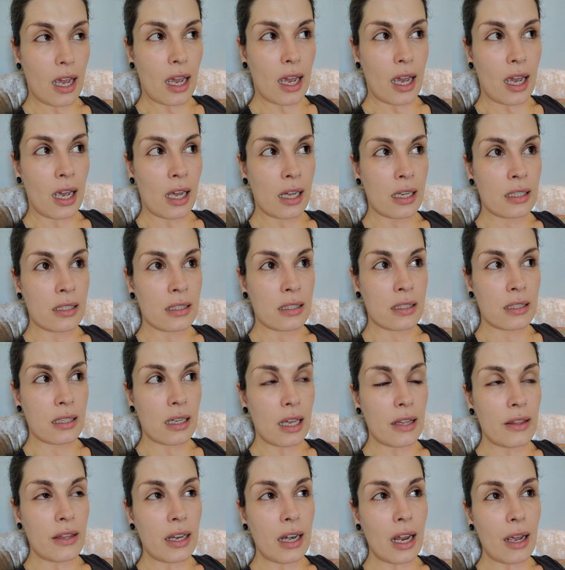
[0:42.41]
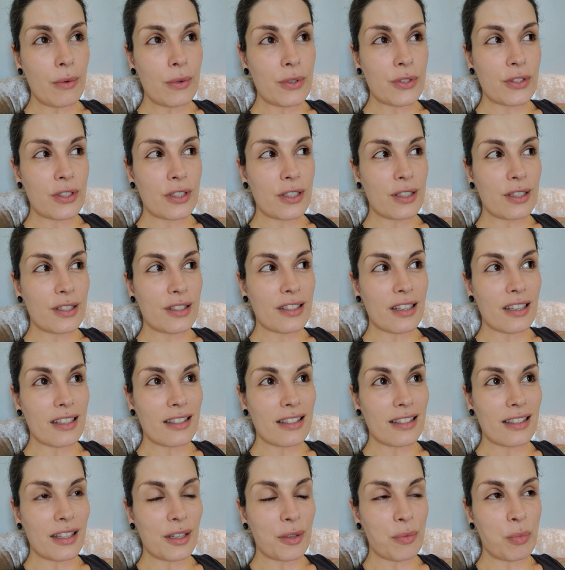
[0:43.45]
and then I was going to
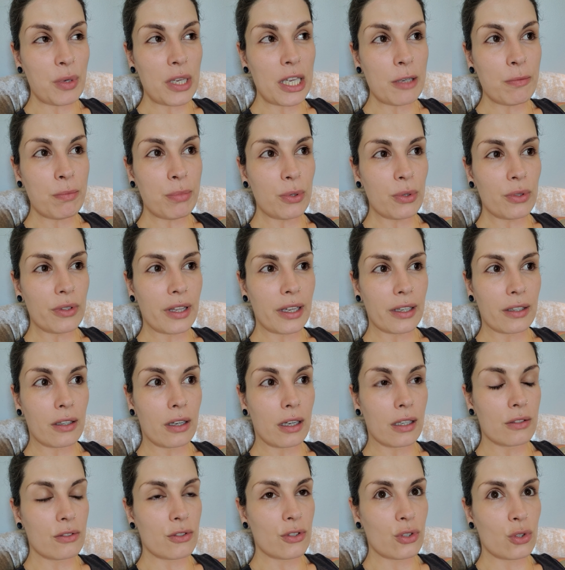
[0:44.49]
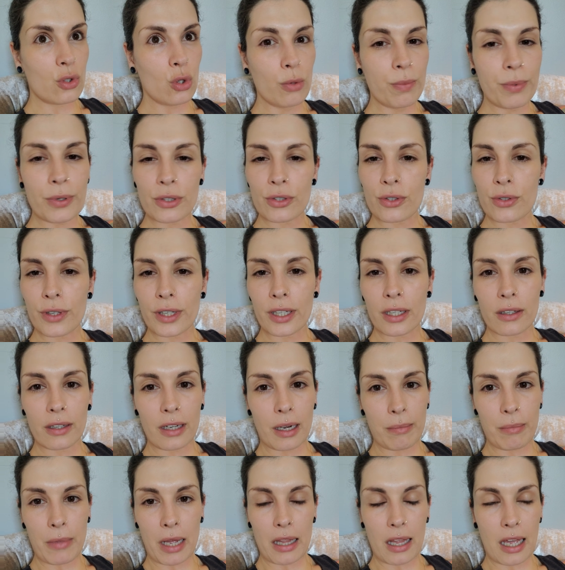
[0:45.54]
discuss the people that got super triggered
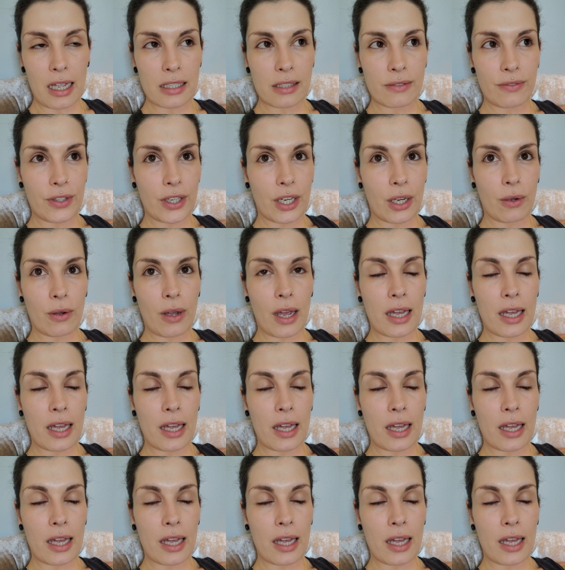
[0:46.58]
at my last video,